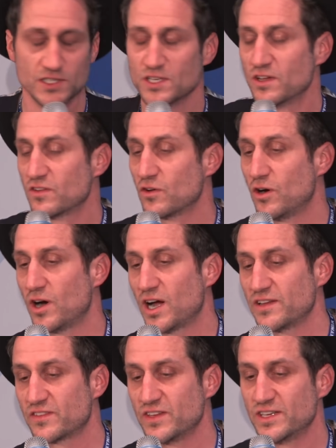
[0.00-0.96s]
So
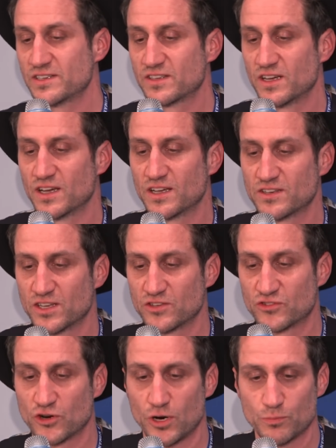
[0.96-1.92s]
I think the
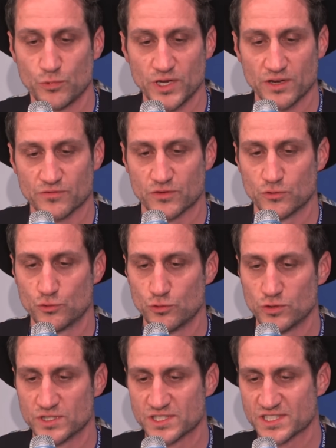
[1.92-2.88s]
job we have to do
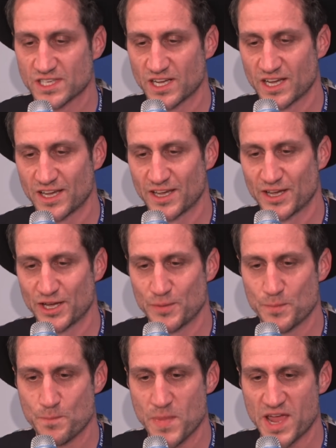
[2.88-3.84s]
is
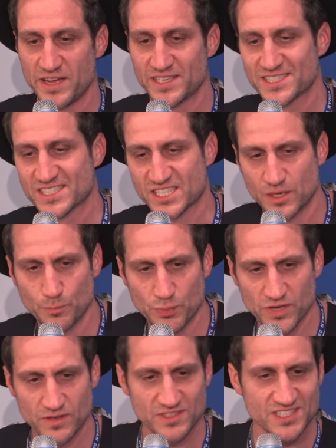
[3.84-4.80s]
make
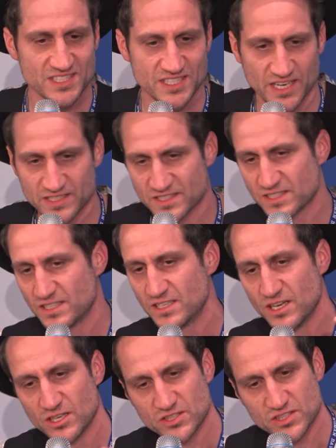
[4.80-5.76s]
simple, sexy,
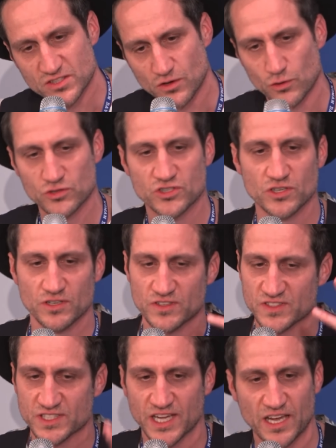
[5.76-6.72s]
social,
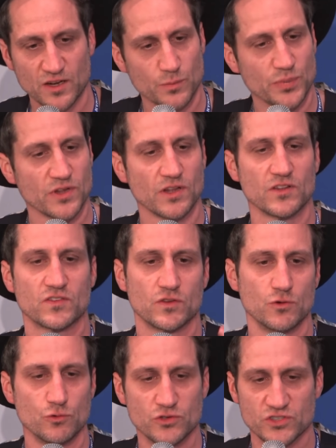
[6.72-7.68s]
scalable
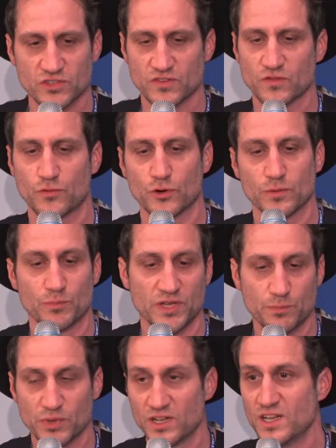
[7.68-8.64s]
solutions for the
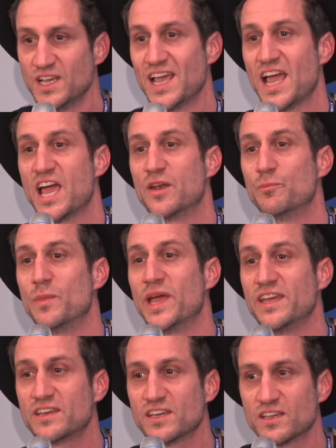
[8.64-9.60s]
people and
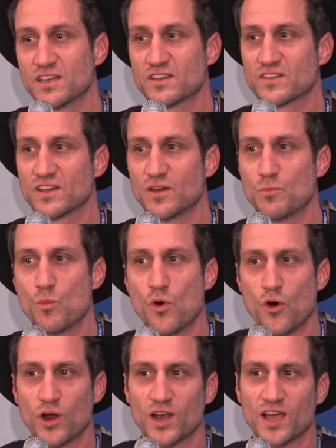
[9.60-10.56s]
make it
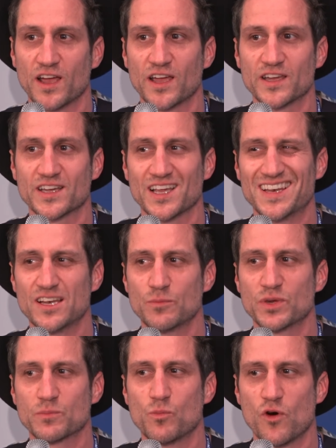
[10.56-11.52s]
more like a little
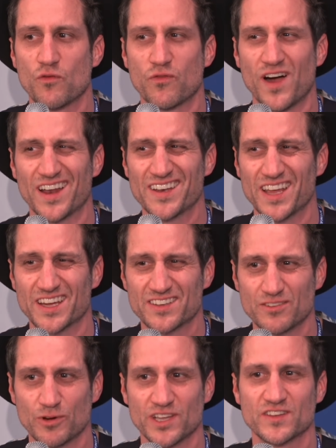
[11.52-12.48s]
bit more fun,
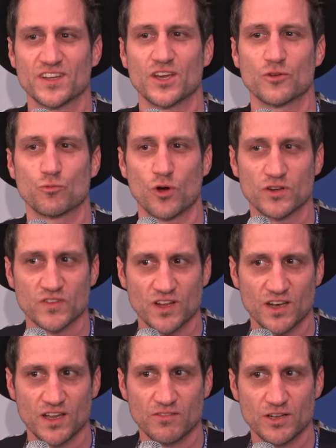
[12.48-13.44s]
activating and
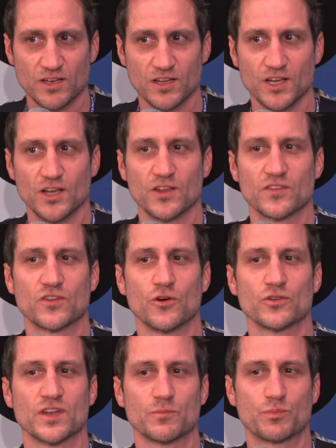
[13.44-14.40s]
rockstar level,
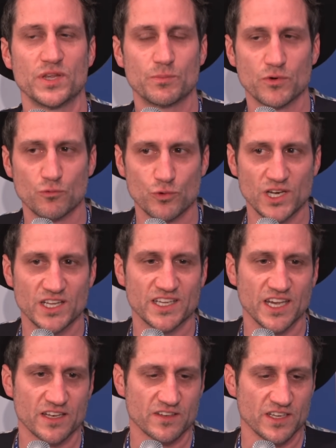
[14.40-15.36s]
so that people really
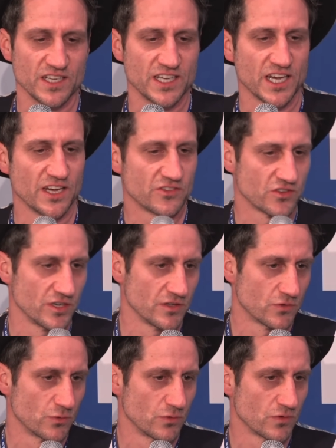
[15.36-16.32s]
get engaged
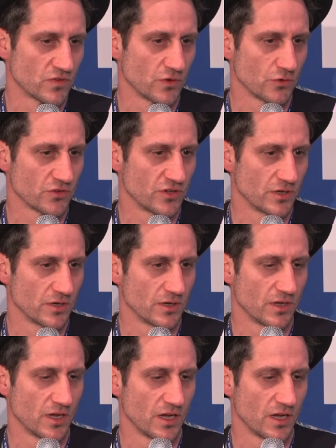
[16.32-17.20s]
into social